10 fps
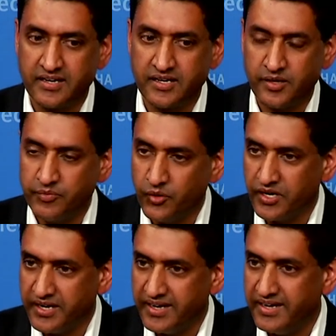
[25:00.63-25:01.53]

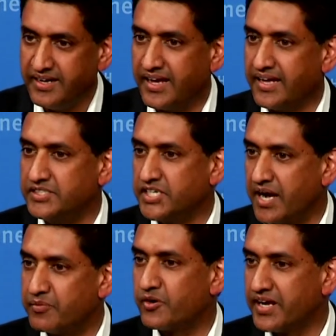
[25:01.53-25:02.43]
community and
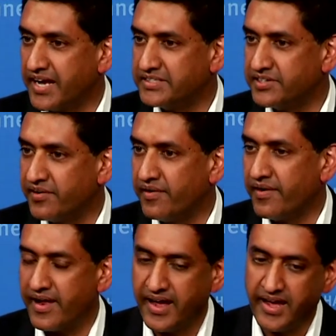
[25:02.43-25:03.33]
job creation
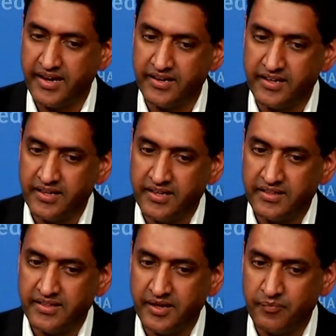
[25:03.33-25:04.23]
and
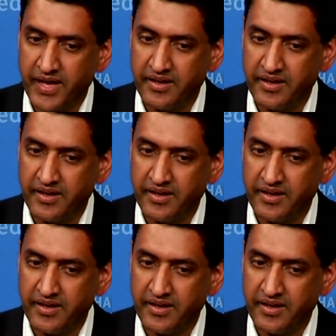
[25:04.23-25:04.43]
the